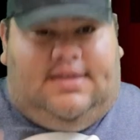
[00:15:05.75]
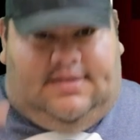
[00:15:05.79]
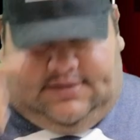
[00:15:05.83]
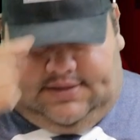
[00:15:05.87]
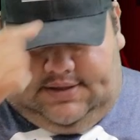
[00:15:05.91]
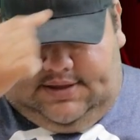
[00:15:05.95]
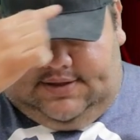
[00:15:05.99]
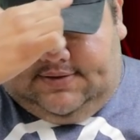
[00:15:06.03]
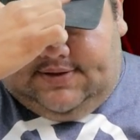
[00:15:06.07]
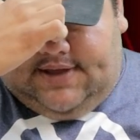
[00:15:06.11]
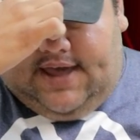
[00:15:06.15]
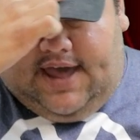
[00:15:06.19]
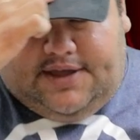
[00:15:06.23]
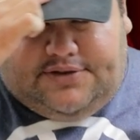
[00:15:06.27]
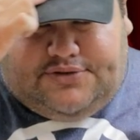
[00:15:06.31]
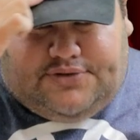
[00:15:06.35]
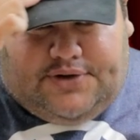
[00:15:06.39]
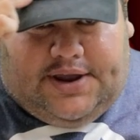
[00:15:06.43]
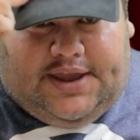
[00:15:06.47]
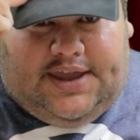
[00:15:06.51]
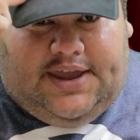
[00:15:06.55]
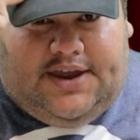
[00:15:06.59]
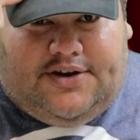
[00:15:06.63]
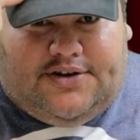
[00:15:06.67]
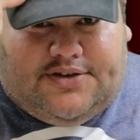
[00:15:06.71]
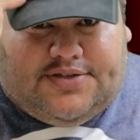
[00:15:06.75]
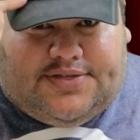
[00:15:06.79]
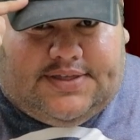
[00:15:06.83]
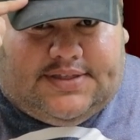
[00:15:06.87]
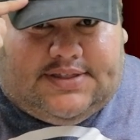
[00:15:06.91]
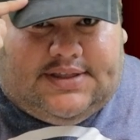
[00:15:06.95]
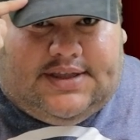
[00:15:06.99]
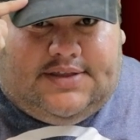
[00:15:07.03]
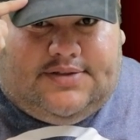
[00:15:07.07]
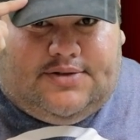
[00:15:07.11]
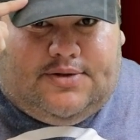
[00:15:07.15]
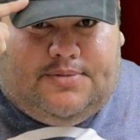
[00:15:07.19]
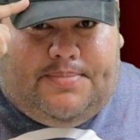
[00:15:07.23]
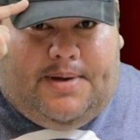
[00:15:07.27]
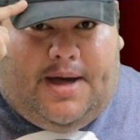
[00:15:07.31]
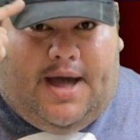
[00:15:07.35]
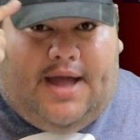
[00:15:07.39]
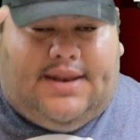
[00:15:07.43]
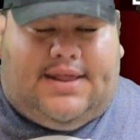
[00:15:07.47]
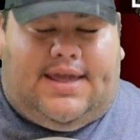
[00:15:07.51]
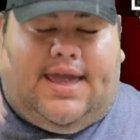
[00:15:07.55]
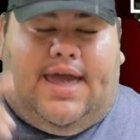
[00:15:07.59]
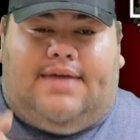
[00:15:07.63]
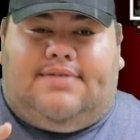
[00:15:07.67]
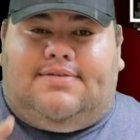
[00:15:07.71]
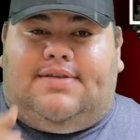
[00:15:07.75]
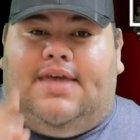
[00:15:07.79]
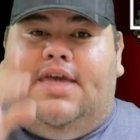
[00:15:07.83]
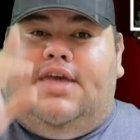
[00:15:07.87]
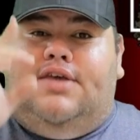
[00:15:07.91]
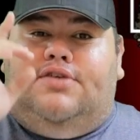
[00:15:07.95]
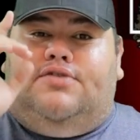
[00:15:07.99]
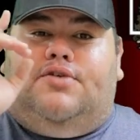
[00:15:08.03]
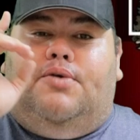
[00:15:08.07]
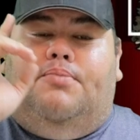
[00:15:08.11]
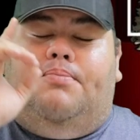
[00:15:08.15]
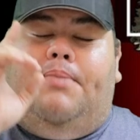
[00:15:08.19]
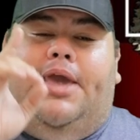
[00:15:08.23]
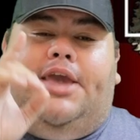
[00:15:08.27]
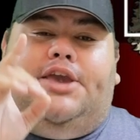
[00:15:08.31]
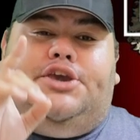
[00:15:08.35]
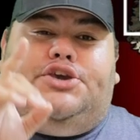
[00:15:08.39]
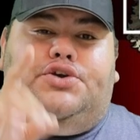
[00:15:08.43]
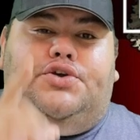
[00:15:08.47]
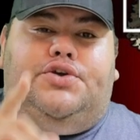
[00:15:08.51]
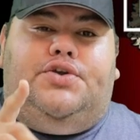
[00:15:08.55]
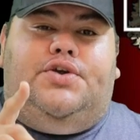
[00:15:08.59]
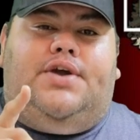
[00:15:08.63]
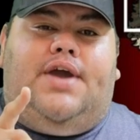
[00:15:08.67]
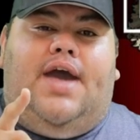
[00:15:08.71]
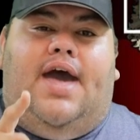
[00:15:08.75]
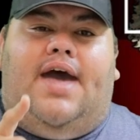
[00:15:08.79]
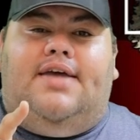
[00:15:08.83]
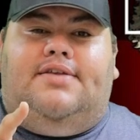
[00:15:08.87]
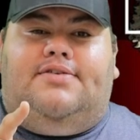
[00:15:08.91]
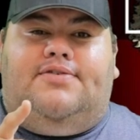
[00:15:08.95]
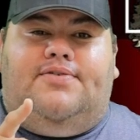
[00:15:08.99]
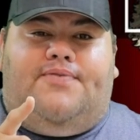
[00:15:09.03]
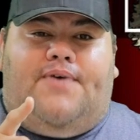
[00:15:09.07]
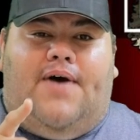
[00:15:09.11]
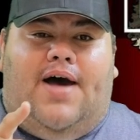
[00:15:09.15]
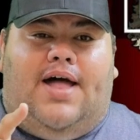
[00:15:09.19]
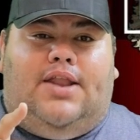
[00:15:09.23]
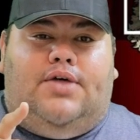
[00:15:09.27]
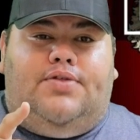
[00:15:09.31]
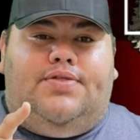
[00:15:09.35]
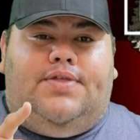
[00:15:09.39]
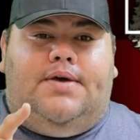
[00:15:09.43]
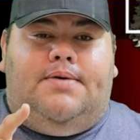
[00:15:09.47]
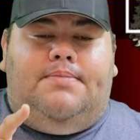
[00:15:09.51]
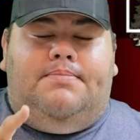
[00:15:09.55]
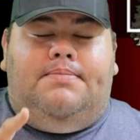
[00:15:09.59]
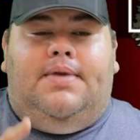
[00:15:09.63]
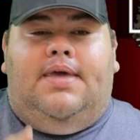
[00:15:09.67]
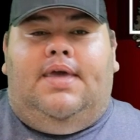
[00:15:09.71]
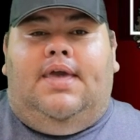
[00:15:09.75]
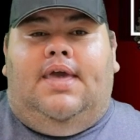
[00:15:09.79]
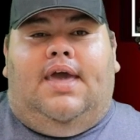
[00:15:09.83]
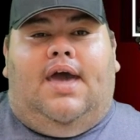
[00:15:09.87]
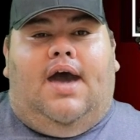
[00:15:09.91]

These guys right here, The Diesel Podcast. So make sure you guys follow them.